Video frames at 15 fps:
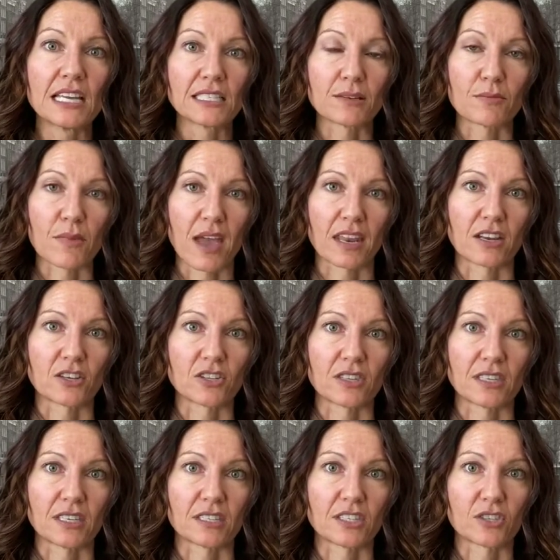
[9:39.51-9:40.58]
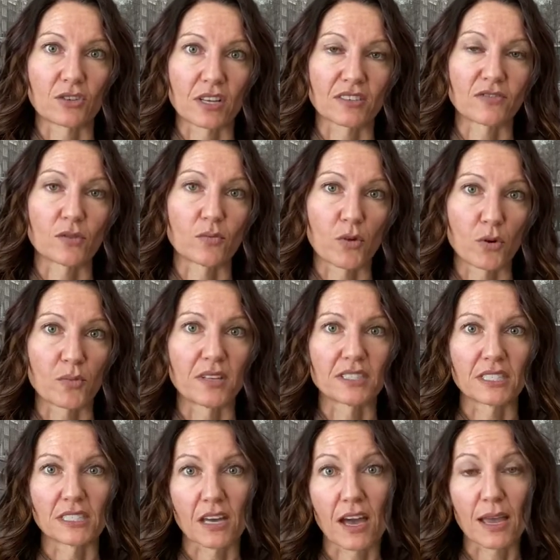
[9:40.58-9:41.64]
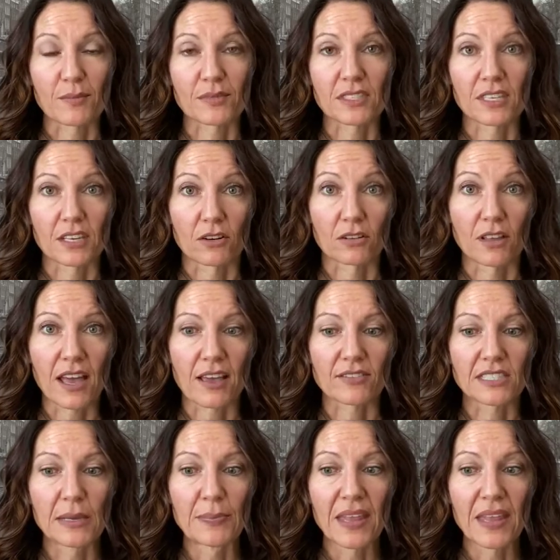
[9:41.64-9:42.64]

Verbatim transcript: to manage these stressful moments and times in our lives.